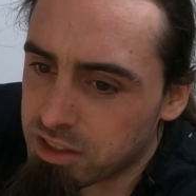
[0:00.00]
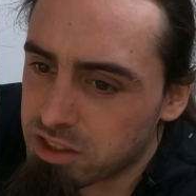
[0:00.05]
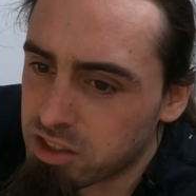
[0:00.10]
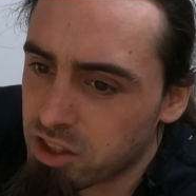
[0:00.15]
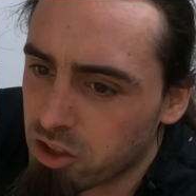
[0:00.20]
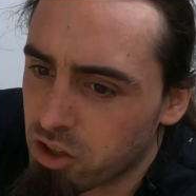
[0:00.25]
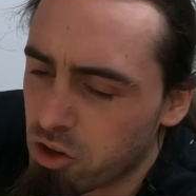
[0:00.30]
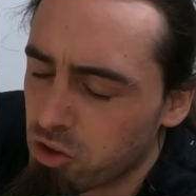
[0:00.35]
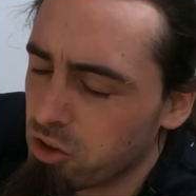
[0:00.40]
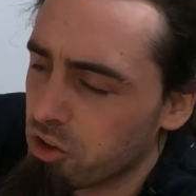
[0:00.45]

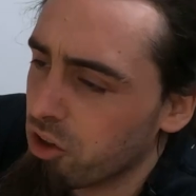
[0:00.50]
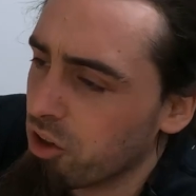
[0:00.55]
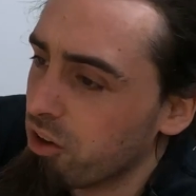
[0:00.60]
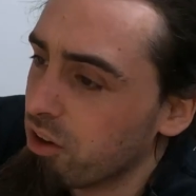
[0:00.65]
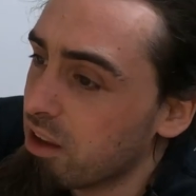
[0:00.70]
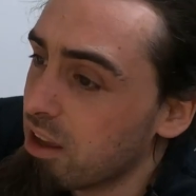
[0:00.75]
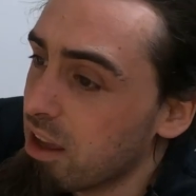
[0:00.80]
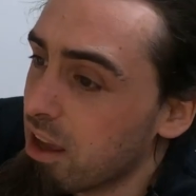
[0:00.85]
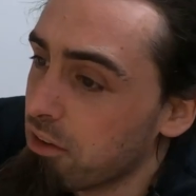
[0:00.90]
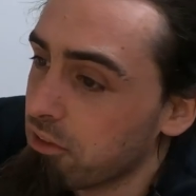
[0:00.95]
stuck on or
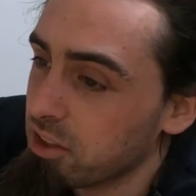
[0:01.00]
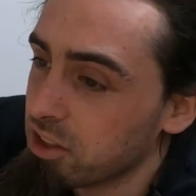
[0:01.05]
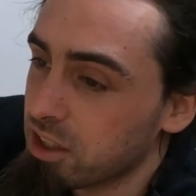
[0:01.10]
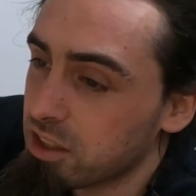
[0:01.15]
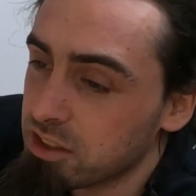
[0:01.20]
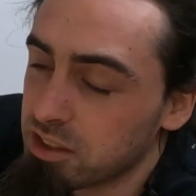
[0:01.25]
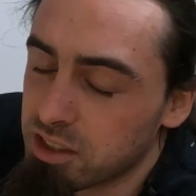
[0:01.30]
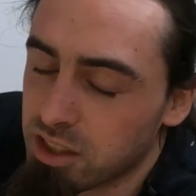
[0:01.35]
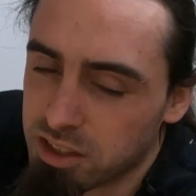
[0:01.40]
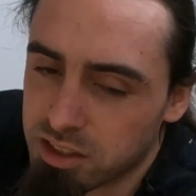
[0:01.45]
not. If it
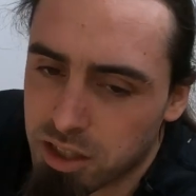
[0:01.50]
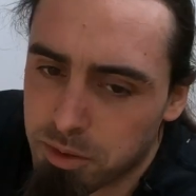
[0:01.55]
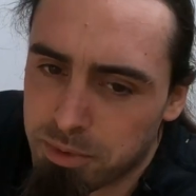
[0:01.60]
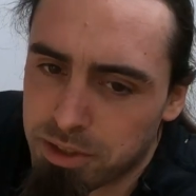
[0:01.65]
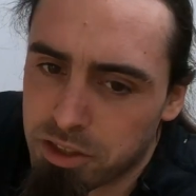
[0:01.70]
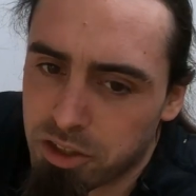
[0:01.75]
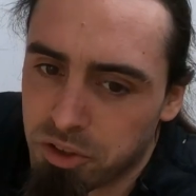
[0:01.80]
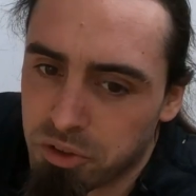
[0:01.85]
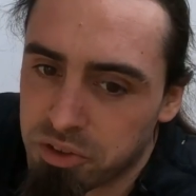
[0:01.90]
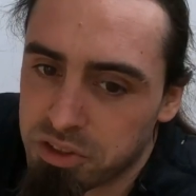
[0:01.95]
starts
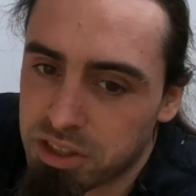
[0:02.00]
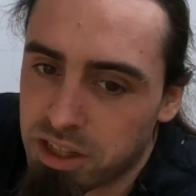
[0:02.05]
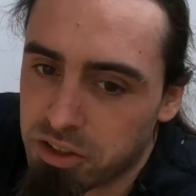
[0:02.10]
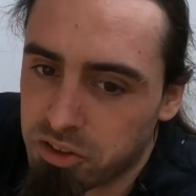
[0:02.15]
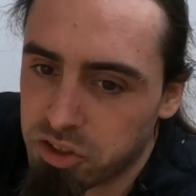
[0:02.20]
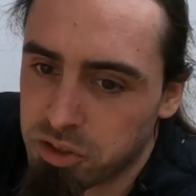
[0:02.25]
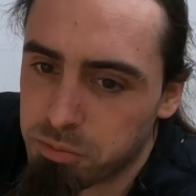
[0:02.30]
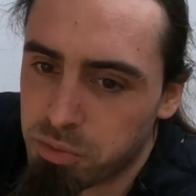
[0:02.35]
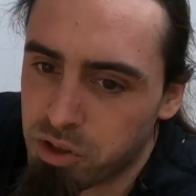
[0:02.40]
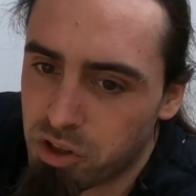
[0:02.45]
coming loose,
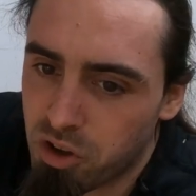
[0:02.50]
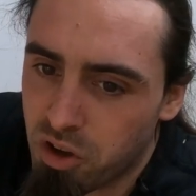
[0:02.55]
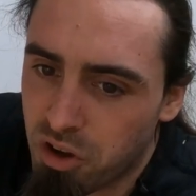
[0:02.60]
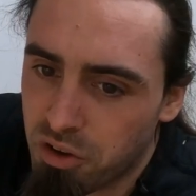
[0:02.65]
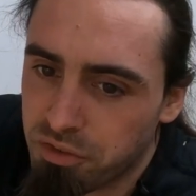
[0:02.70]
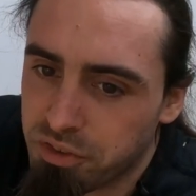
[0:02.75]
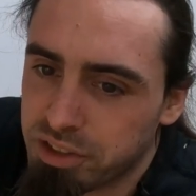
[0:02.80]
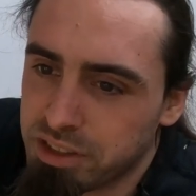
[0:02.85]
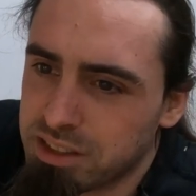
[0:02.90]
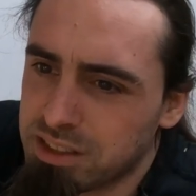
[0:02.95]
I'll just pull it
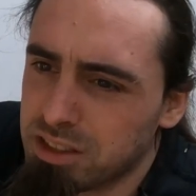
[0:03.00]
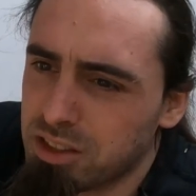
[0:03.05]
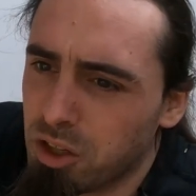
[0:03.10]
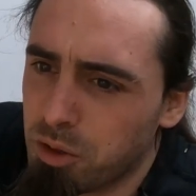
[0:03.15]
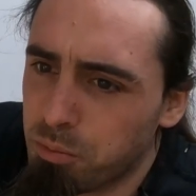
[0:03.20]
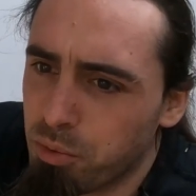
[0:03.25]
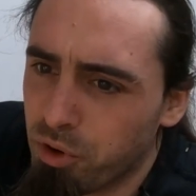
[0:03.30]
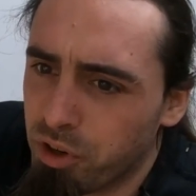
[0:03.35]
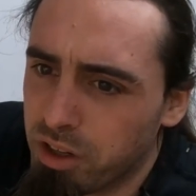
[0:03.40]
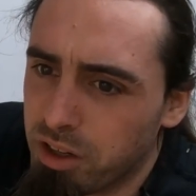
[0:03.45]
off because there's
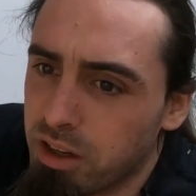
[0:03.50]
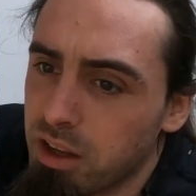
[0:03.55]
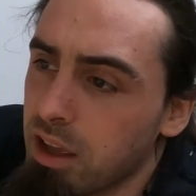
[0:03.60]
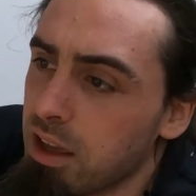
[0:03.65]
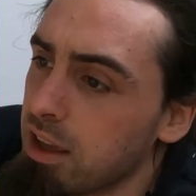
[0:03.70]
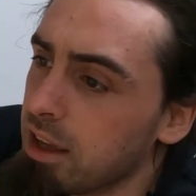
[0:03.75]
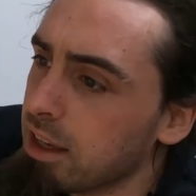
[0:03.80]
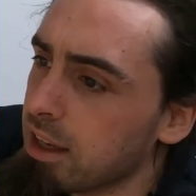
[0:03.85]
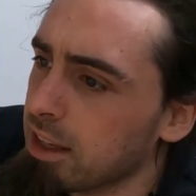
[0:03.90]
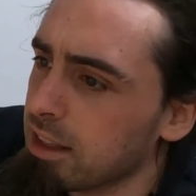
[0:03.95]
no point
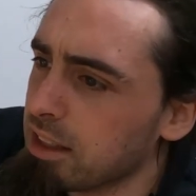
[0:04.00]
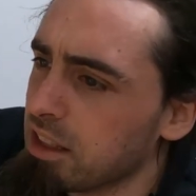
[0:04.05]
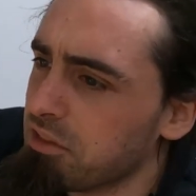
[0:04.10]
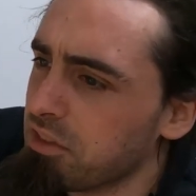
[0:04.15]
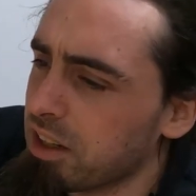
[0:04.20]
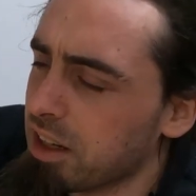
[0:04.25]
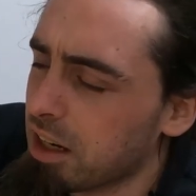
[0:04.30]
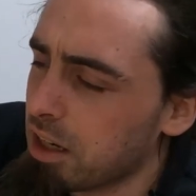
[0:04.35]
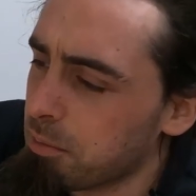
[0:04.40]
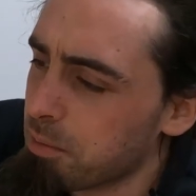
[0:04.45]
in
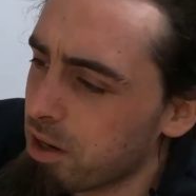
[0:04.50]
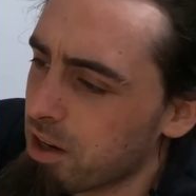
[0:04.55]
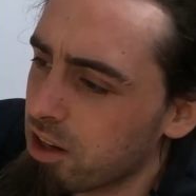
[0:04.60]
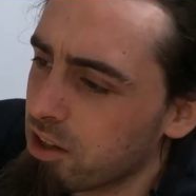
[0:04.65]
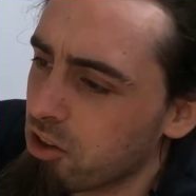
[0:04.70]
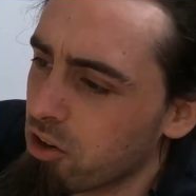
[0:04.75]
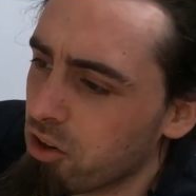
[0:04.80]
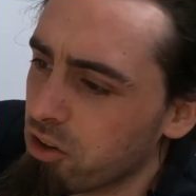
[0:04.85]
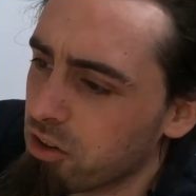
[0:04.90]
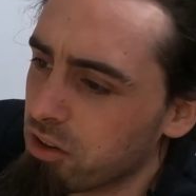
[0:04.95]
leaving any
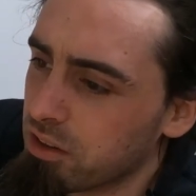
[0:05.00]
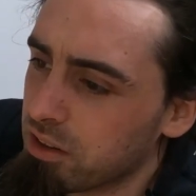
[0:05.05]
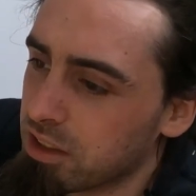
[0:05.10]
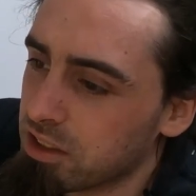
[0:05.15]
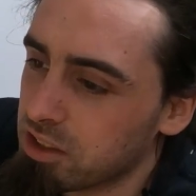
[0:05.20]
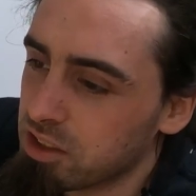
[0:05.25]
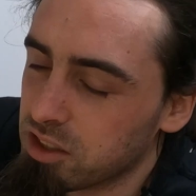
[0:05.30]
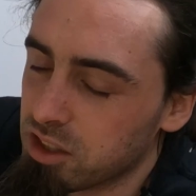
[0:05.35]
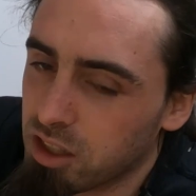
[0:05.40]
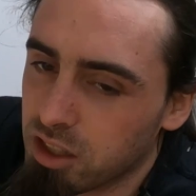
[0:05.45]
bark on.
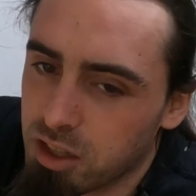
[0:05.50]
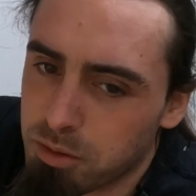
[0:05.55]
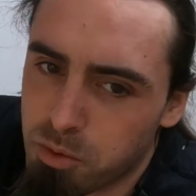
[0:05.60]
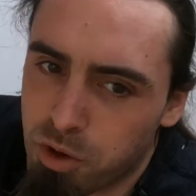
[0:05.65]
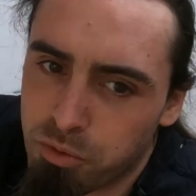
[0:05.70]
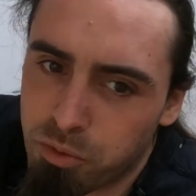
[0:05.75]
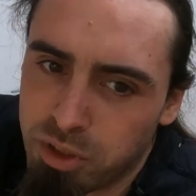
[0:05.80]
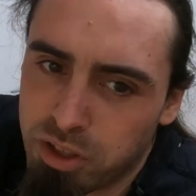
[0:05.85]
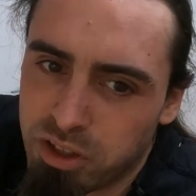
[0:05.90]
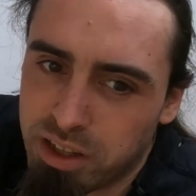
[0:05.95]
That's just going to come
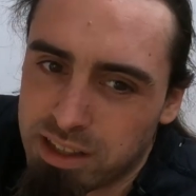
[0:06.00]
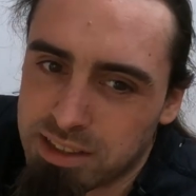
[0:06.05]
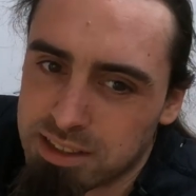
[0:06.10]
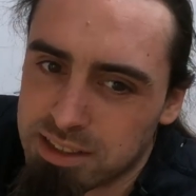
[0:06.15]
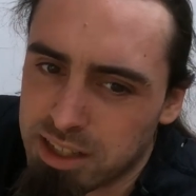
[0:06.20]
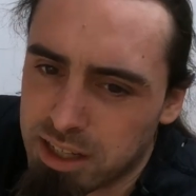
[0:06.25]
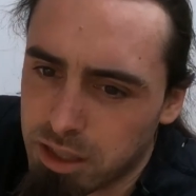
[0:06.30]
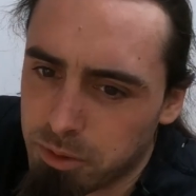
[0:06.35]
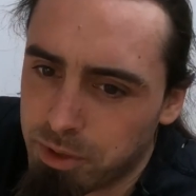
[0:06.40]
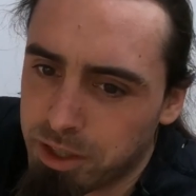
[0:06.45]
off when you get
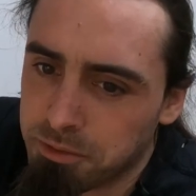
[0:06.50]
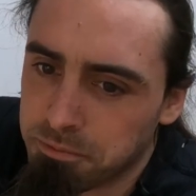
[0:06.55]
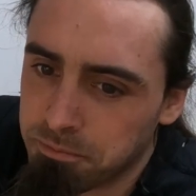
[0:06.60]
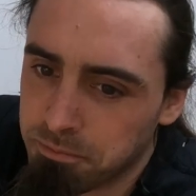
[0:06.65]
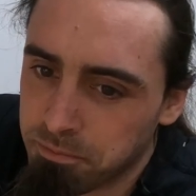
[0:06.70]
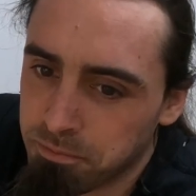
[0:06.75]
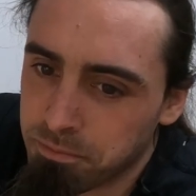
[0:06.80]
it anyway.